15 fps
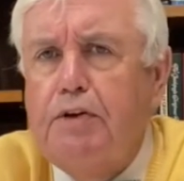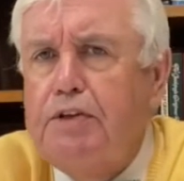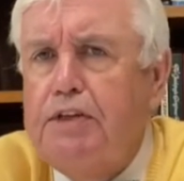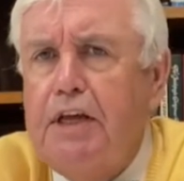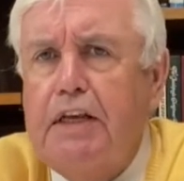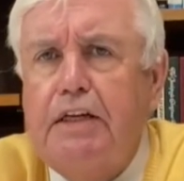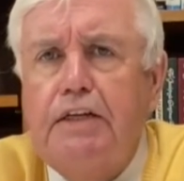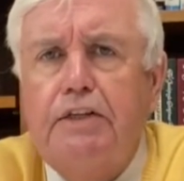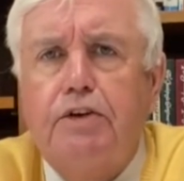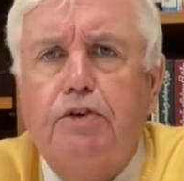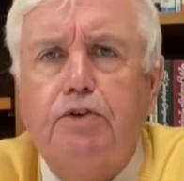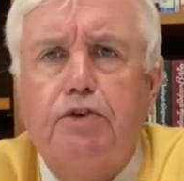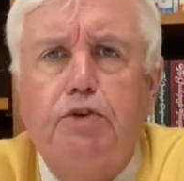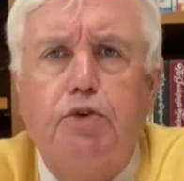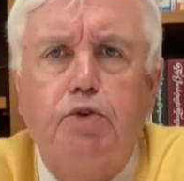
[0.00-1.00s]
Their cities
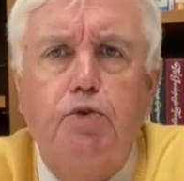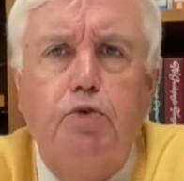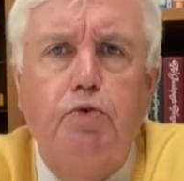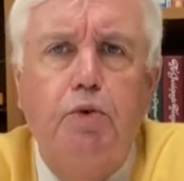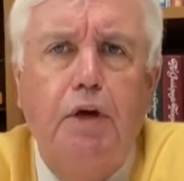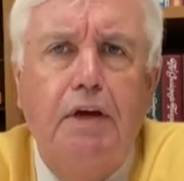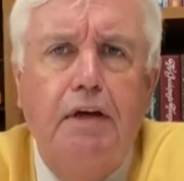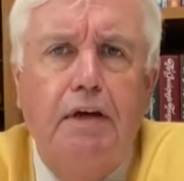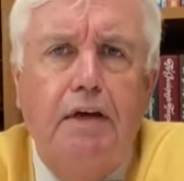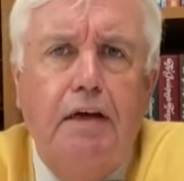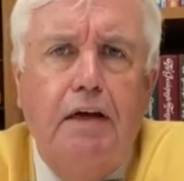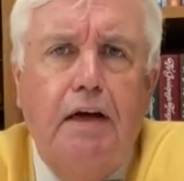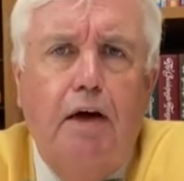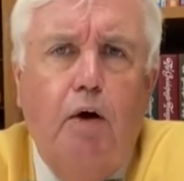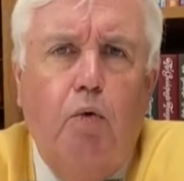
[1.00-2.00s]
are too
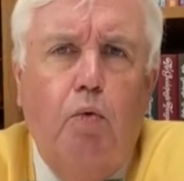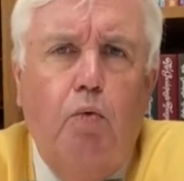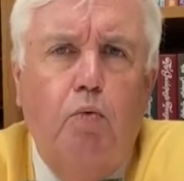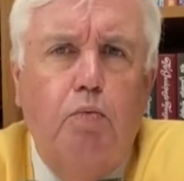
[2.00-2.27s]
uh,